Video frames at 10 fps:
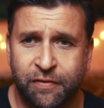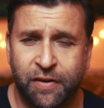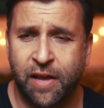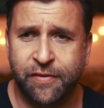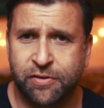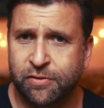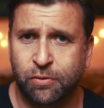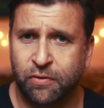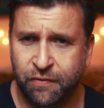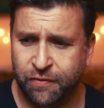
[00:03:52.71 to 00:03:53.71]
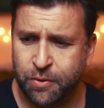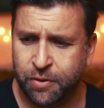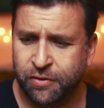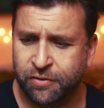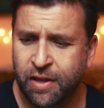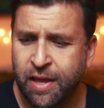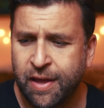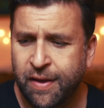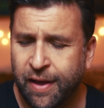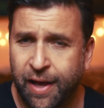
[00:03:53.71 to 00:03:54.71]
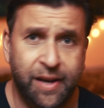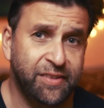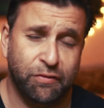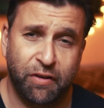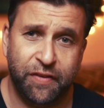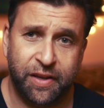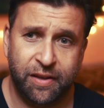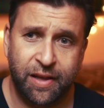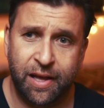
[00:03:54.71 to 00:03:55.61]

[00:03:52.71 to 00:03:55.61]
5, it's just called Focus, and it's terrific.